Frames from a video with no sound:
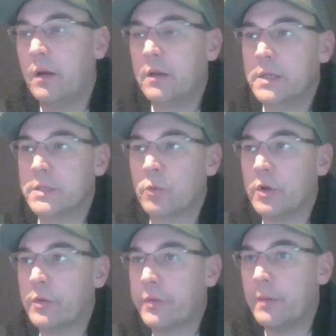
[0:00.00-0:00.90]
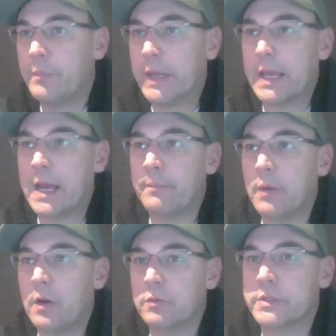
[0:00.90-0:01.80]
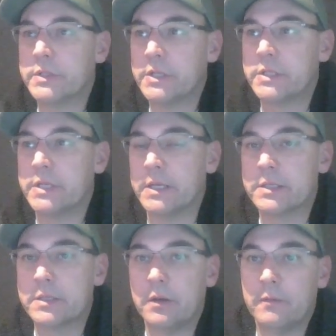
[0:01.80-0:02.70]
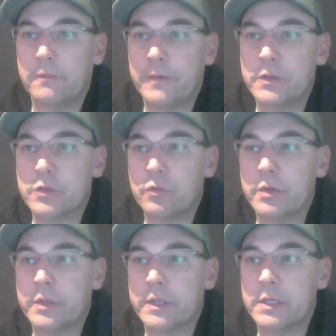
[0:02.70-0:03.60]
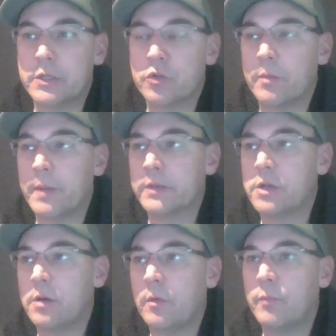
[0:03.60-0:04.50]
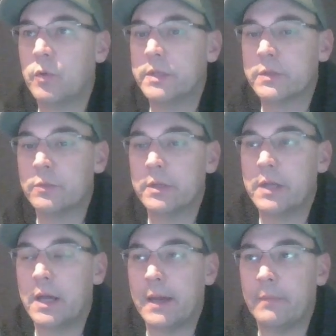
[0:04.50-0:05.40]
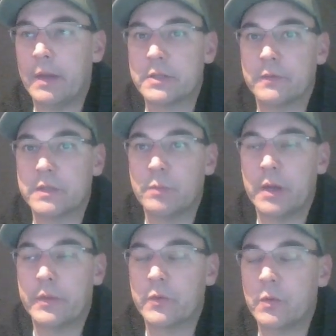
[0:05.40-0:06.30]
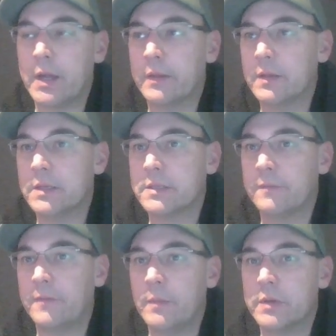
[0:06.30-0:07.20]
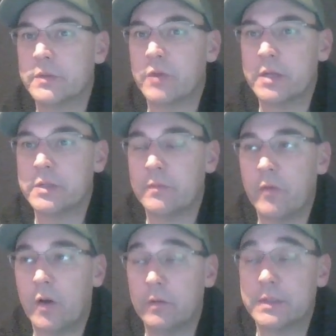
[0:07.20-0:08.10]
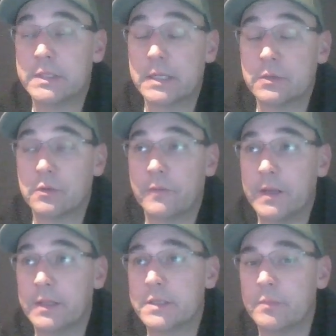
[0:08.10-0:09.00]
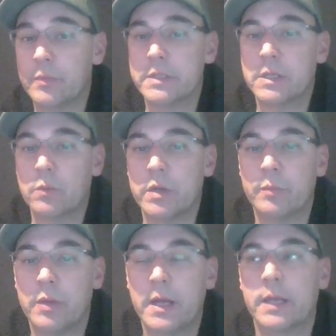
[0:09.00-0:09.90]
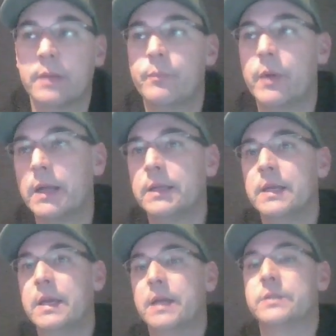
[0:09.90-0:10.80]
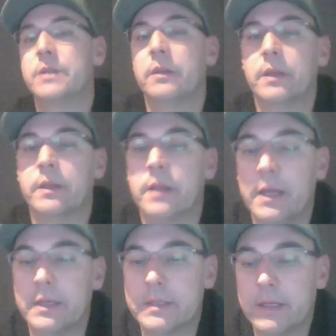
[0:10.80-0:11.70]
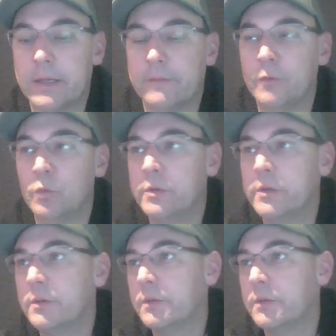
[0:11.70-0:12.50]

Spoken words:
Is it worth picking up? I would suggest yes. I've enjoyed the short amount of time I've put into it. As I've explained throughout, there's a fair bit of strategy involved. It does look fairly simplistic when you're playing it, but don't let that fool you.